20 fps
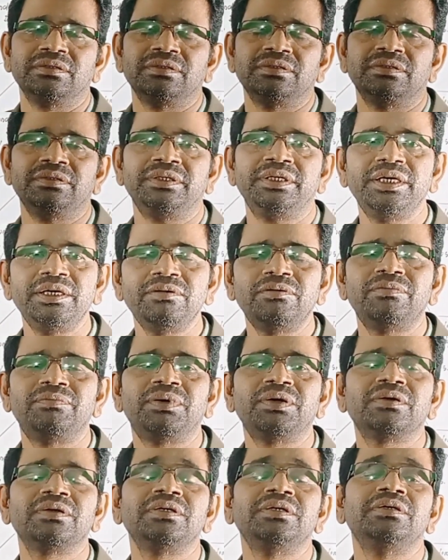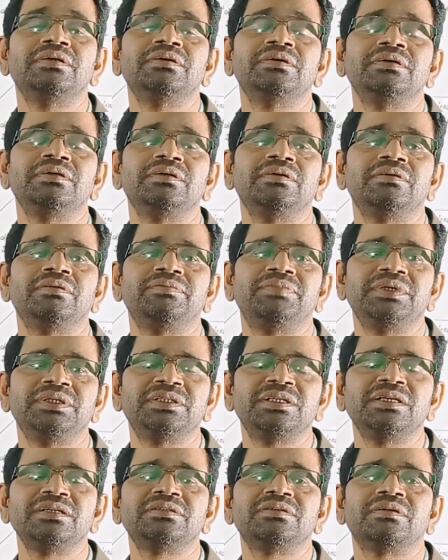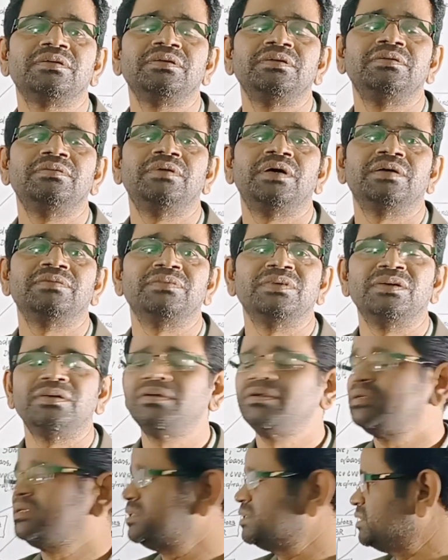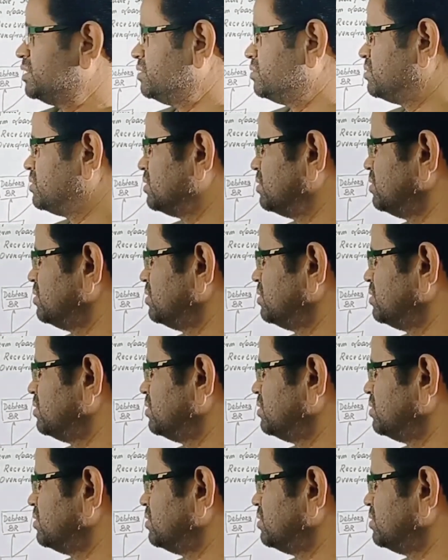due, but your business or you have not received. So